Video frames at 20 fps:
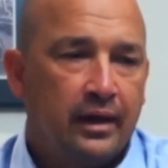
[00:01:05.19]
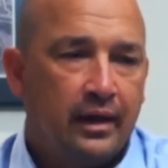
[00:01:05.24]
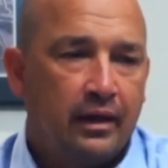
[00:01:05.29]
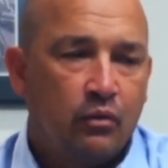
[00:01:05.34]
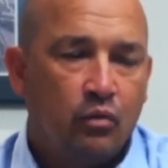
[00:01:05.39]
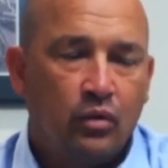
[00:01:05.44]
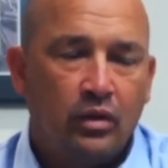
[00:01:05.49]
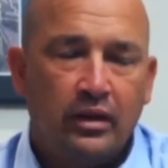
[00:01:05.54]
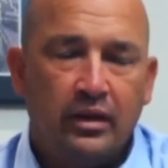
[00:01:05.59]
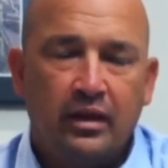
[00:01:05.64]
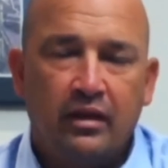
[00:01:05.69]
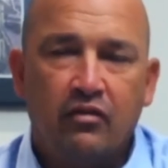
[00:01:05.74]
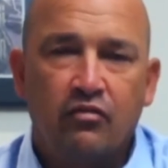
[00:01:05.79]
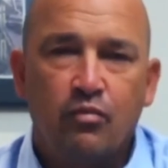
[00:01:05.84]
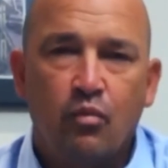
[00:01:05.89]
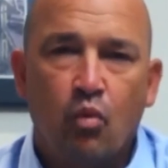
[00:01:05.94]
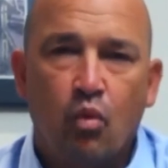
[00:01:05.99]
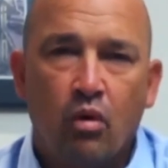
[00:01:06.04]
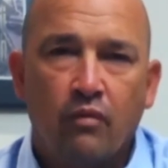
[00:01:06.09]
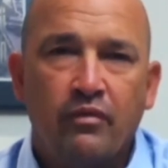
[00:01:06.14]
It really
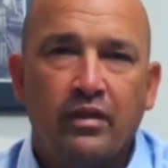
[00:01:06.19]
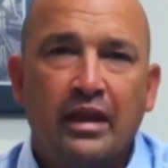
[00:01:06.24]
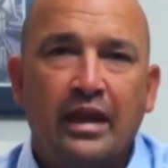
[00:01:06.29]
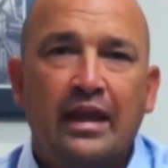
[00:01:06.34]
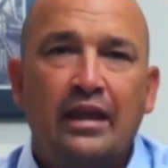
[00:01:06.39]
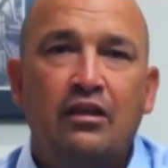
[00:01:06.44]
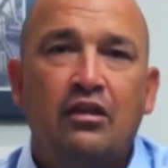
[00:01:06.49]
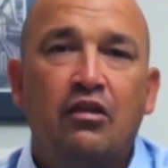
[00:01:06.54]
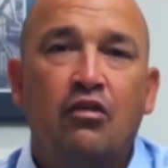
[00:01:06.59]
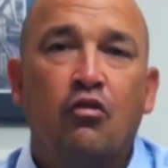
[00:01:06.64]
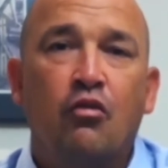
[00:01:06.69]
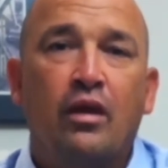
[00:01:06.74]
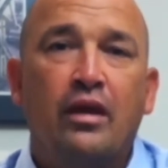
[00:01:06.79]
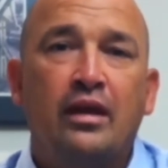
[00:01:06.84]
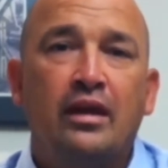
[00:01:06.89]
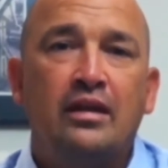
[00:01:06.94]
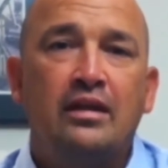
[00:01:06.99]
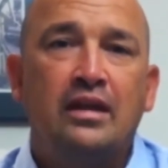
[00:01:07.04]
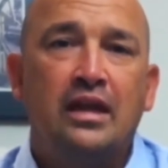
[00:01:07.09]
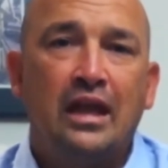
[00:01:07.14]
is more of an
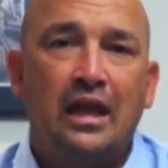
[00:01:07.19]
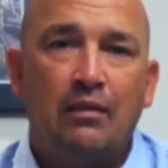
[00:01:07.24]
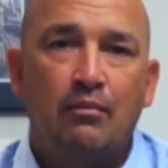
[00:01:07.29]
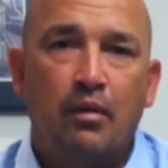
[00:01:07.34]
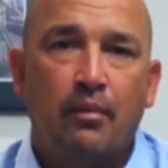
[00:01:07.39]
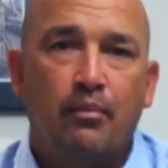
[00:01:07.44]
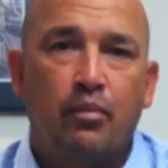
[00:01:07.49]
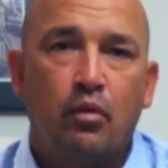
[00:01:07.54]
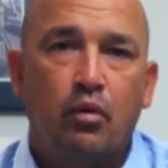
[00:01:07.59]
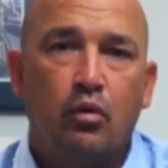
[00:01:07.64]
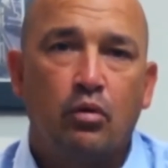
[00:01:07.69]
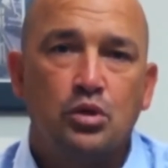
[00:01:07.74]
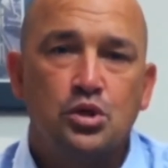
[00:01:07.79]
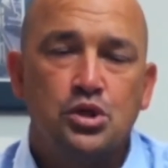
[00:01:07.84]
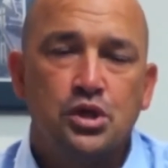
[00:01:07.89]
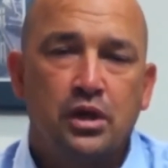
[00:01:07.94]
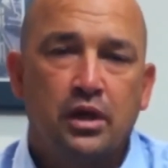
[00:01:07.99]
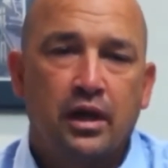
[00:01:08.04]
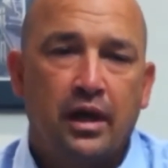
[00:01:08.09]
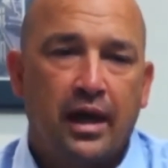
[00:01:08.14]
integrated team
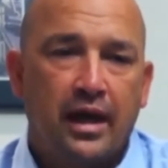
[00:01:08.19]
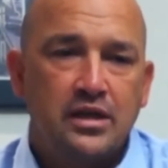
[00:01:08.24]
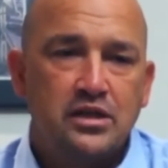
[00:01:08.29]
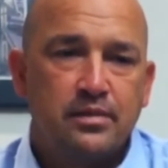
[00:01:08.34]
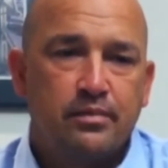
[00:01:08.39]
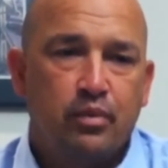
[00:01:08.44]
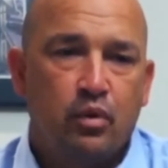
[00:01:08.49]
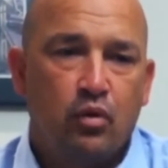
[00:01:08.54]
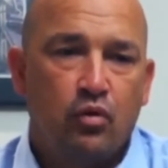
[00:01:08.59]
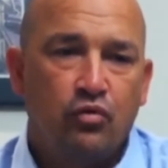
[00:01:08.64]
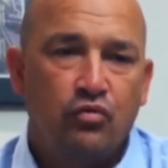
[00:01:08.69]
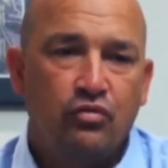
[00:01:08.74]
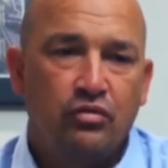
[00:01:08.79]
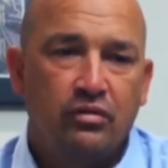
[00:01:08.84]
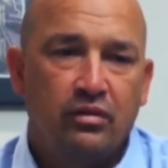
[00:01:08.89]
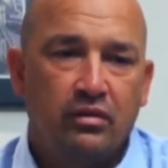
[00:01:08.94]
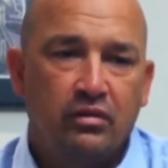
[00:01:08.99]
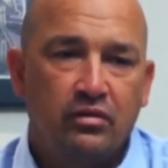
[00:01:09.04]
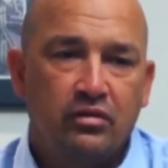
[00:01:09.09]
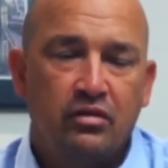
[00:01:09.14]
approach, as
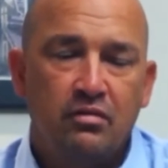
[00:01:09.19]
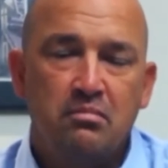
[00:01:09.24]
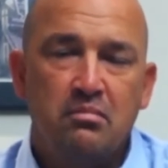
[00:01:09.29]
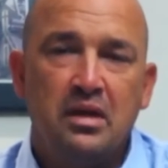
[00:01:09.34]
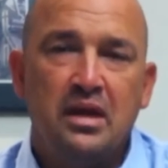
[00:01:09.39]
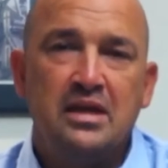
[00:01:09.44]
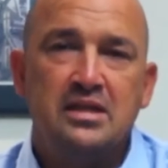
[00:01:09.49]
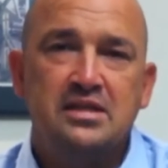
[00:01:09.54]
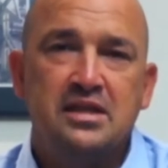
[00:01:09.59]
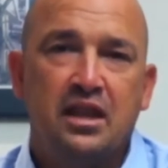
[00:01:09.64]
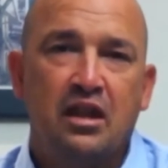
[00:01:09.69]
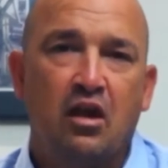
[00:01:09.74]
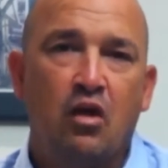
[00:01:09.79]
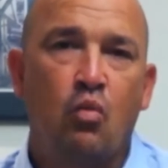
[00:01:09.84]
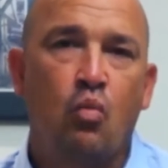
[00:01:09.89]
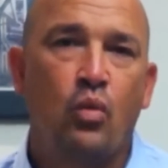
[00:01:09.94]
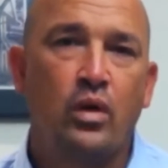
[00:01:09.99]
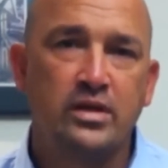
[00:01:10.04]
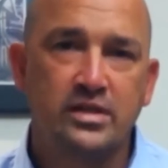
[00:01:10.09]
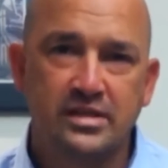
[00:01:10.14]
opposed to me sitting
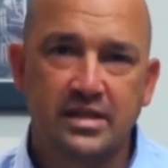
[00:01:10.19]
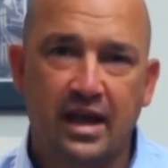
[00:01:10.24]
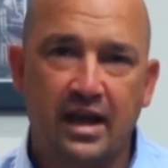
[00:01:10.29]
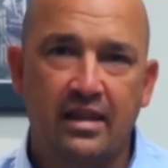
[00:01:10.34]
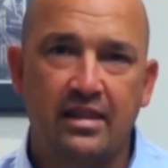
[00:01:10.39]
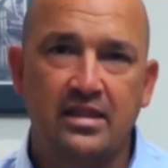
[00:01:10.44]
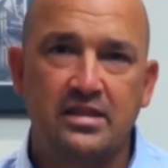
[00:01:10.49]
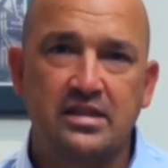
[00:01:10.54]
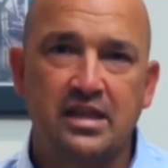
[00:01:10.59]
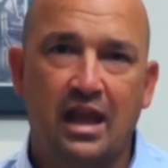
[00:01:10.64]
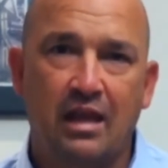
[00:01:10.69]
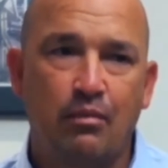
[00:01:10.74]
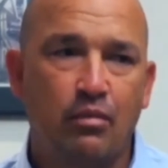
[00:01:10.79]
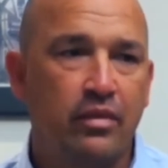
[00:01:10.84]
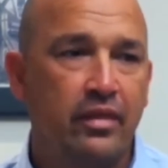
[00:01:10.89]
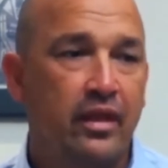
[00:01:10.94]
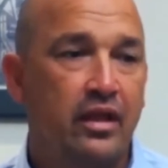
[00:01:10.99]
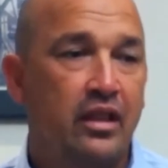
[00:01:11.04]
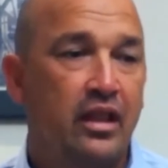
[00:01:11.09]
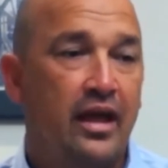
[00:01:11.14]
on one side of the
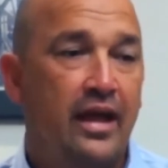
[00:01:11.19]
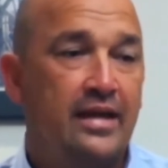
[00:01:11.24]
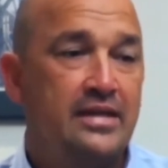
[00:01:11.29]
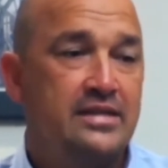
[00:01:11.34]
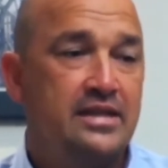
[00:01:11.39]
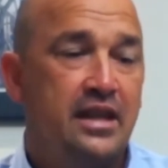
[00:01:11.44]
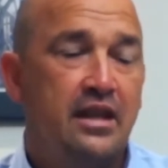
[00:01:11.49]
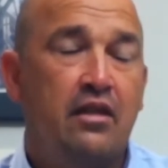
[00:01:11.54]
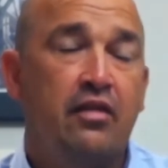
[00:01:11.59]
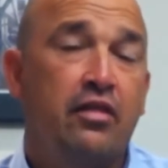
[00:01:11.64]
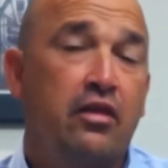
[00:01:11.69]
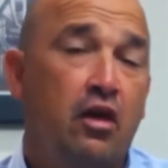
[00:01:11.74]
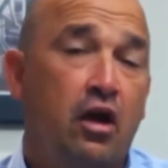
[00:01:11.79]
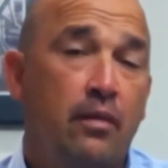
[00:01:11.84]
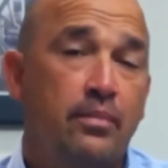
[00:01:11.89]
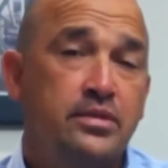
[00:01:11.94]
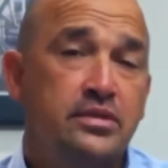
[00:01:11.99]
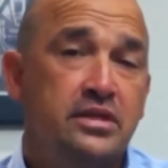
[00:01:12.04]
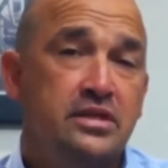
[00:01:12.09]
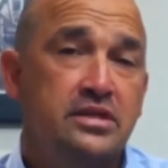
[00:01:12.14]
table and the client sitting on the
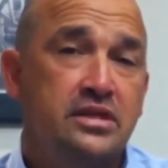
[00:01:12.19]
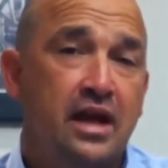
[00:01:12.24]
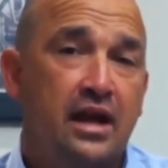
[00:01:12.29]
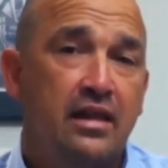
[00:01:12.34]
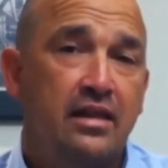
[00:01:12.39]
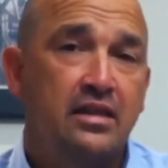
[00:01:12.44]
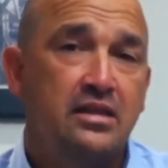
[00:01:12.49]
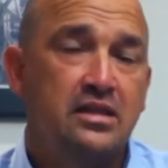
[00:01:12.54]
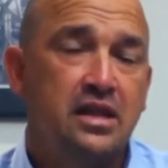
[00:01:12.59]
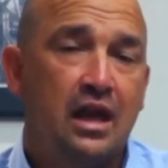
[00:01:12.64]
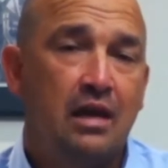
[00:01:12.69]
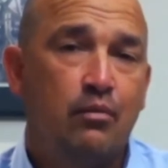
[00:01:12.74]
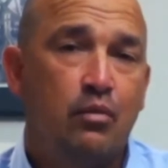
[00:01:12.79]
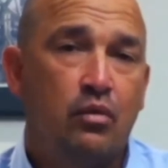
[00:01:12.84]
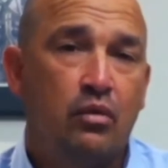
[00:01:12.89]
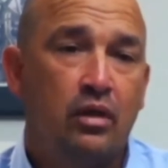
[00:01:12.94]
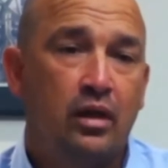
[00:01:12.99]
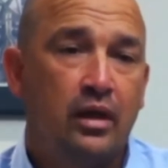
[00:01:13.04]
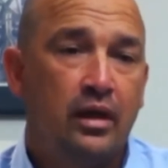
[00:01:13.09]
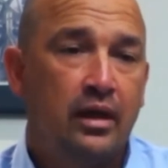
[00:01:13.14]
opposite side of the
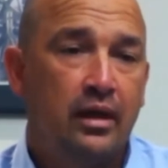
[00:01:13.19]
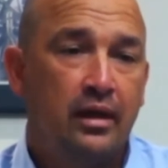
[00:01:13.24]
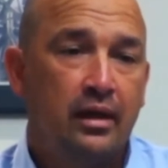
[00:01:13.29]
table.